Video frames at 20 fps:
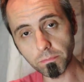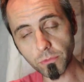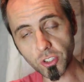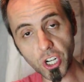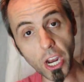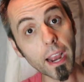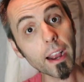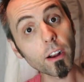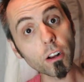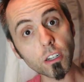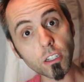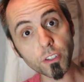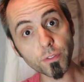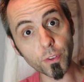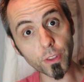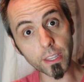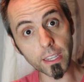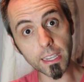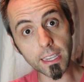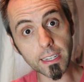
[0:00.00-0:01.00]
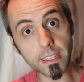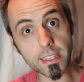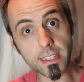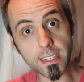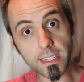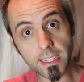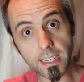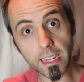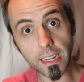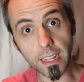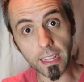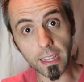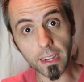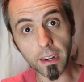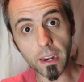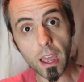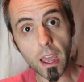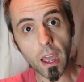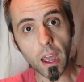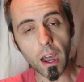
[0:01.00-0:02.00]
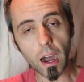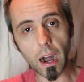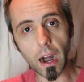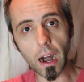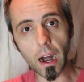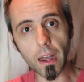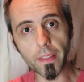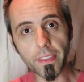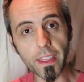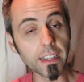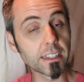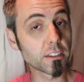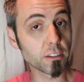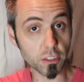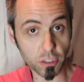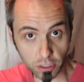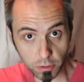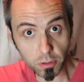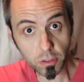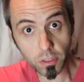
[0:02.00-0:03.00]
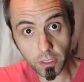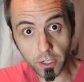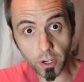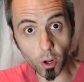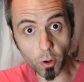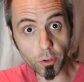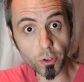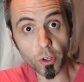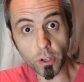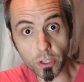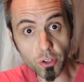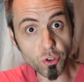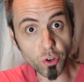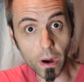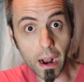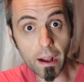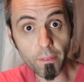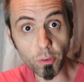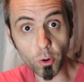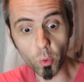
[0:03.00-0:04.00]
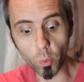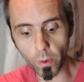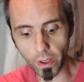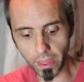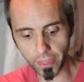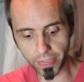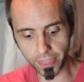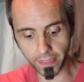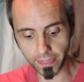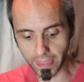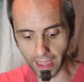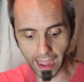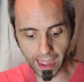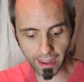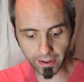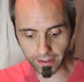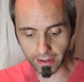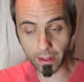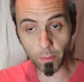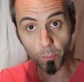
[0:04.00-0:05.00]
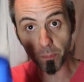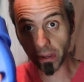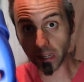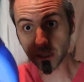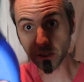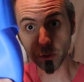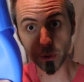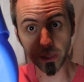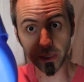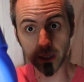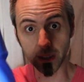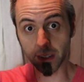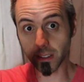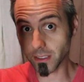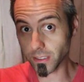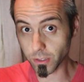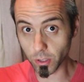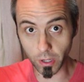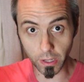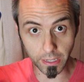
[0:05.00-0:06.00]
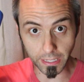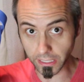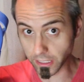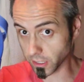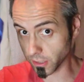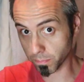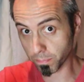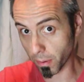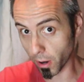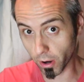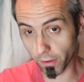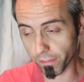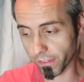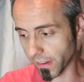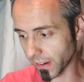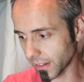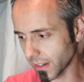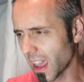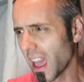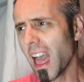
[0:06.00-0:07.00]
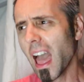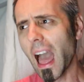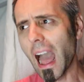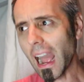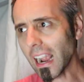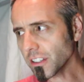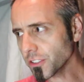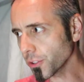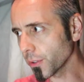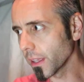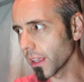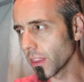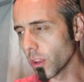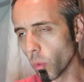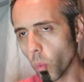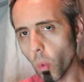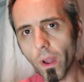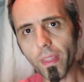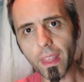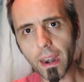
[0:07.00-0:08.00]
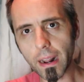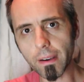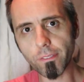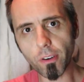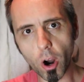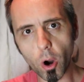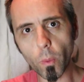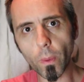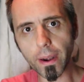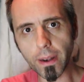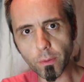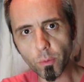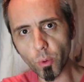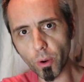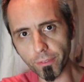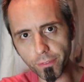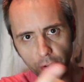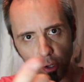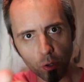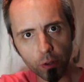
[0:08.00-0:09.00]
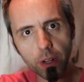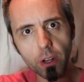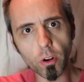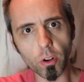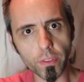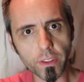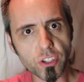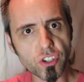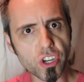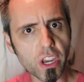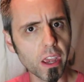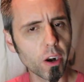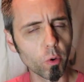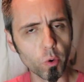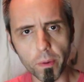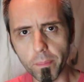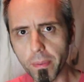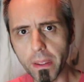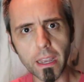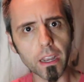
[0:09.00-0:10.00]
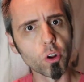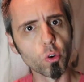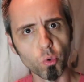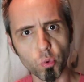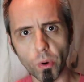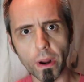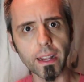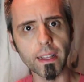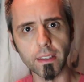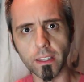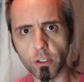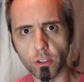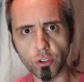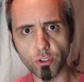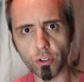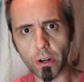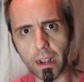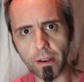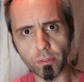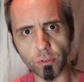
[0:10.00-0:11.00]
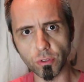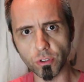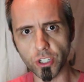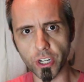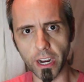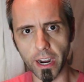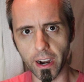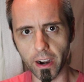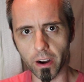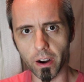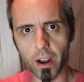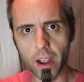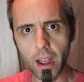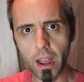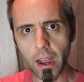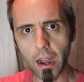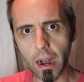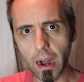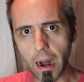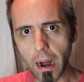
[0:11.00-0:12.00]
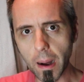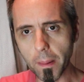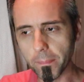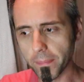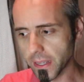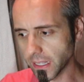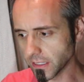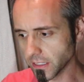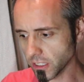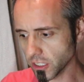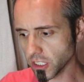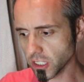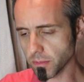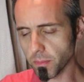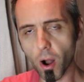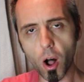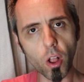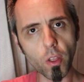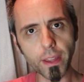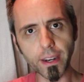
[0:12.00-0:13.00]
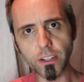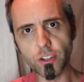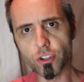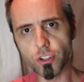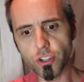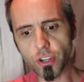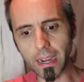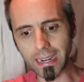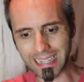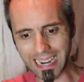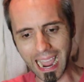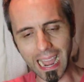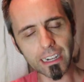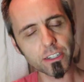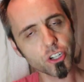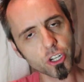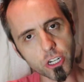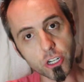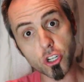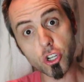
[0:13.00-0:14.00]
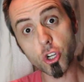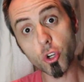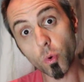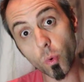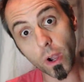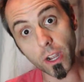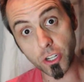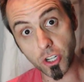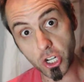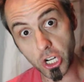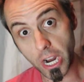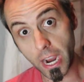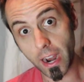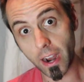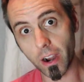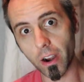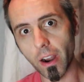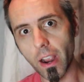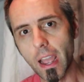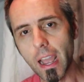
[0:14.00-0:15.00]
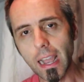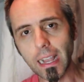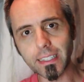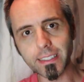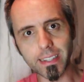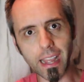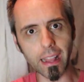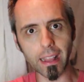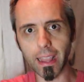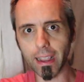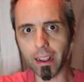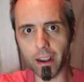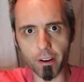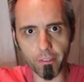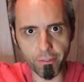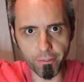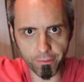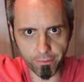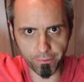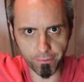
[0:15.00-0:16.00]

chairs for the kid to sit in, that's, you can travel with, that mixed with this is perfect. Actually, the one that I've already reviewed here on the channel would be a great little travel chair, because it's small and you attach it to a chair. It's not like a